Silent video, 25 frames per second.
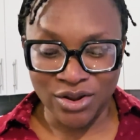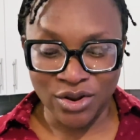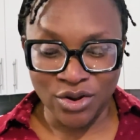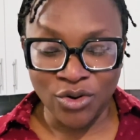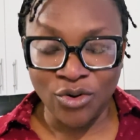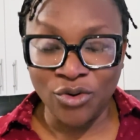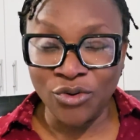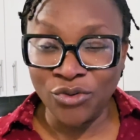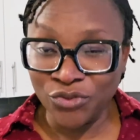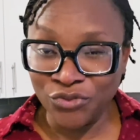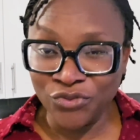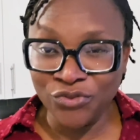
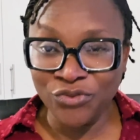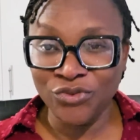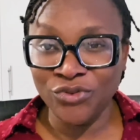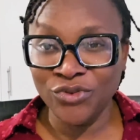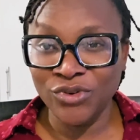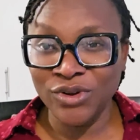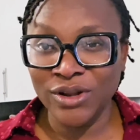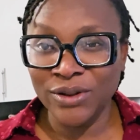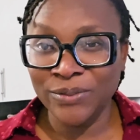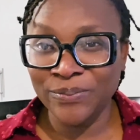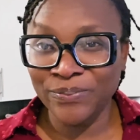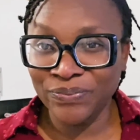of,
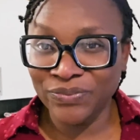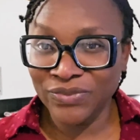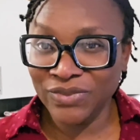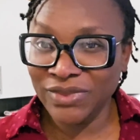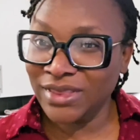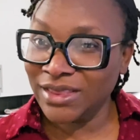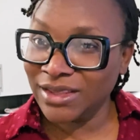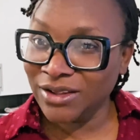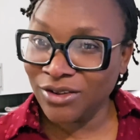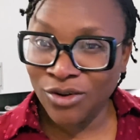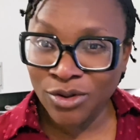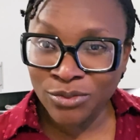
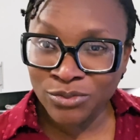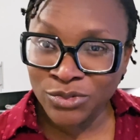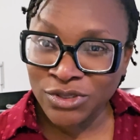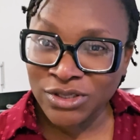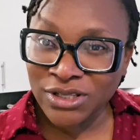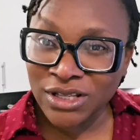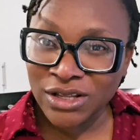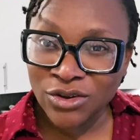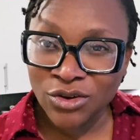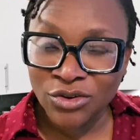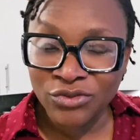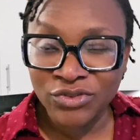come to
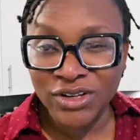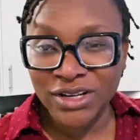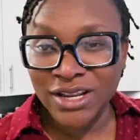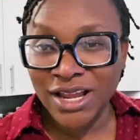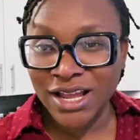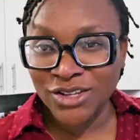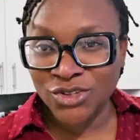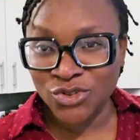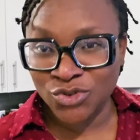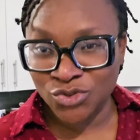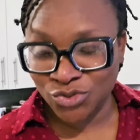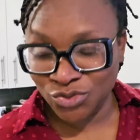think of it,
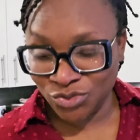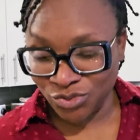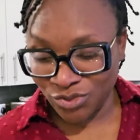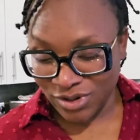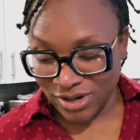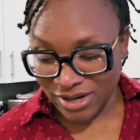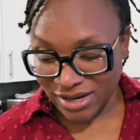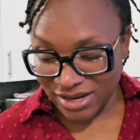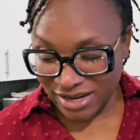that's true.